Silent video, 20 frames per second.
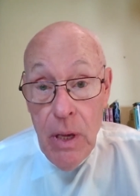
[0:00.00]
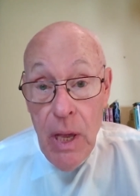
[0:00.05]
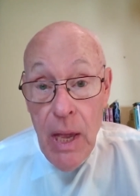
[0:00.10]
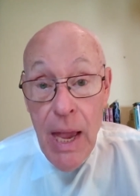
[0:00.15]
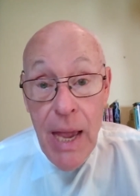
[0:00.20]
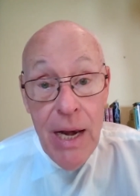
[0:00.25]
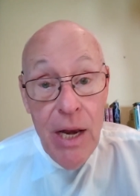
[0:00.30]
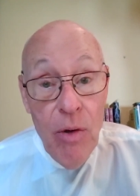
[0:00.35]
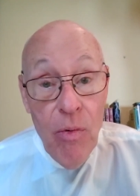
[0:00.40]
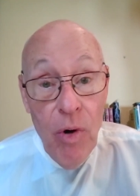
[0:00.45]

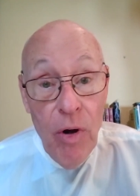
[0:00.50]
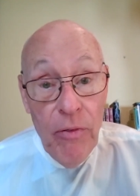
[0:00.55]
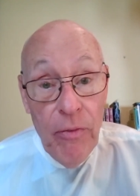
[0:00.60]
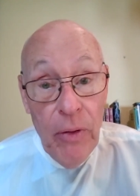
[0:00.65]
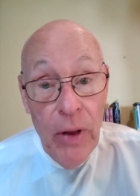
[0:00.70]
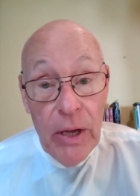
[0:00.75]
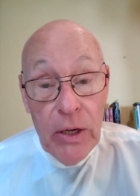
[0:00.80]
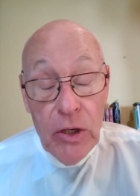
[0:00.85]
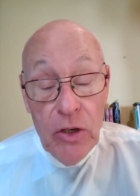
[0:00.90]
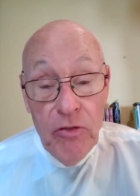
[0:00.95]
Any
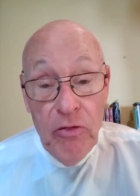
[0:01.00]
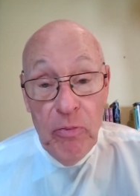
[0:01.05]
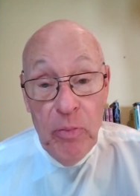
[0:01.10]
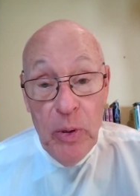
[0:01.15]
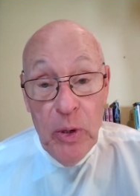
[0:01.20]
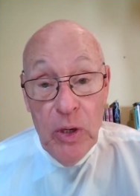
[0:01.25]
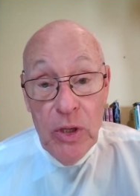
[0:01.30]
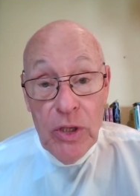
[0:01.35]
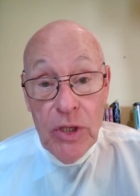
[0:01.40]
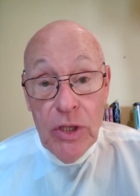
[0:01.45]
reflective
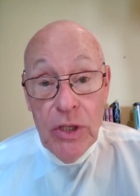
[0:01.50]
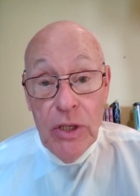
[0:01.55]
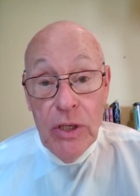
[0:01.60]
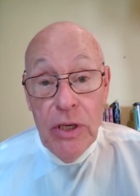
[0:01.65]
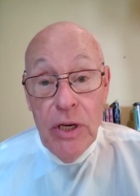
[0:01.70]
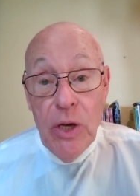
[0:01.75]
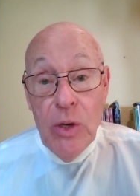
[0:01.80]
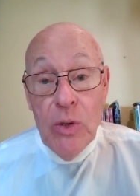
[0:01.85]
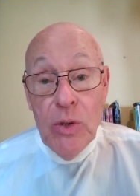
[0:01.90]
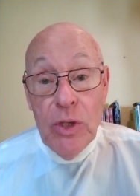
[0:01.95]
person
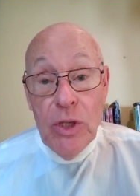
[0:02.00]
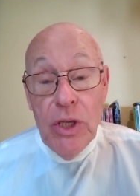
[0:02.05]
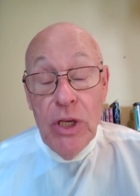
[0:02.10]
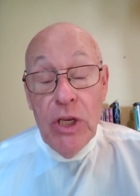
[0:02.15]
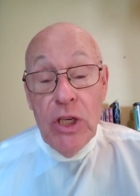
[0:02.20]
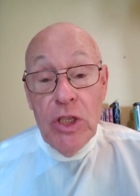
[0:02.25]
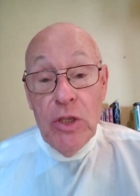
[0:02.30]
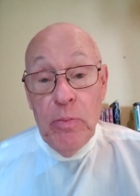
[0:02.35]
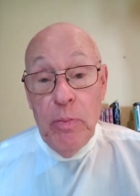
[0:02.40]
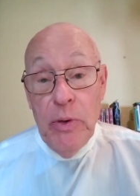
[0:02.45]
knows the
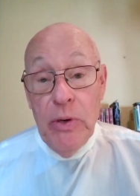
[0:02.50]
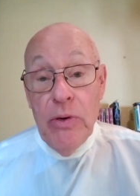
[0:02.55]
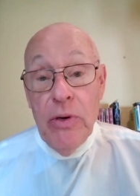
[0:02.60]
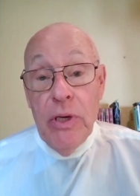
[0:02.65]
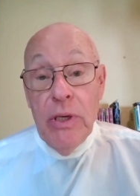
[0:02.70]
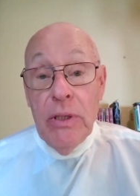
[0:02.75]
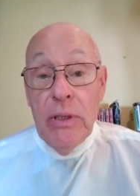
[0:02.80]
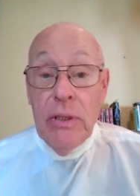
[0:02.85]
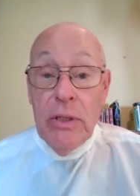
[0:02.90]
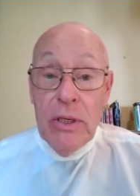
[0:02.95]

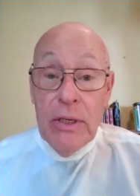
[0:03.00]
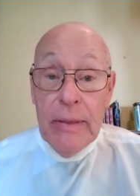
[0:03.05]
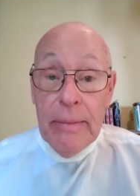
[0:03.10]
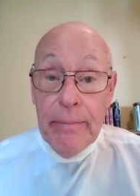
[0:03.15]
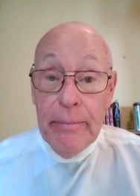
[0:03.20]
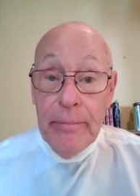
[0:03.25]
experience